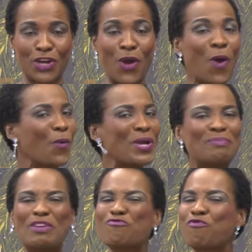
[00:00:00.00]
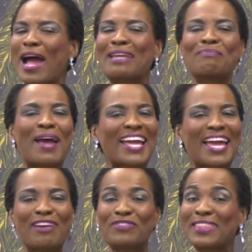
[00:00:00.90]
We'll be right back
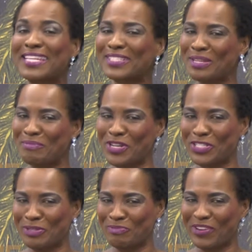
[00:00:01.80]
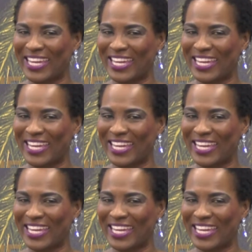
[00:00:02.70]
after this commercial break.